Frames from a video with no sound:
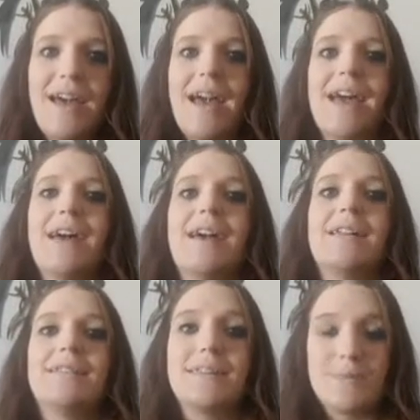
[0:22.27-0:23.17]

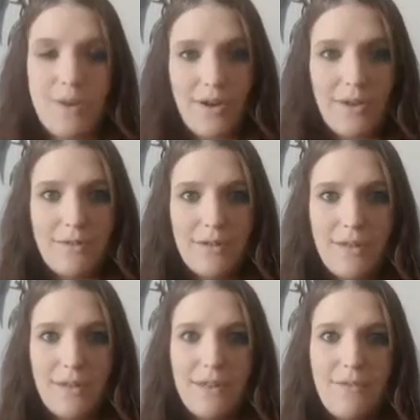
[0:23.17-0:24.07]
And this went on
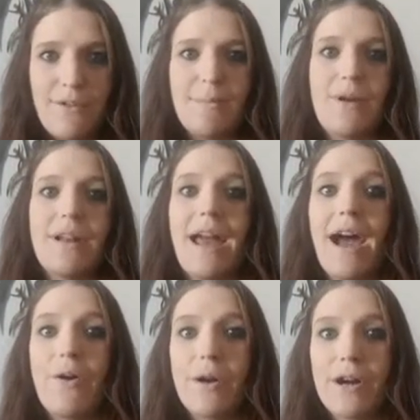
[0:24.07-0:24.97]
for about an
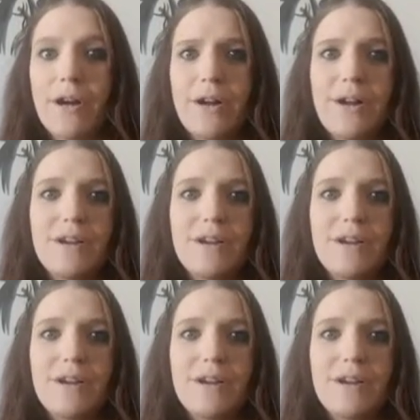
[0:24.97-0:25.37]
hour.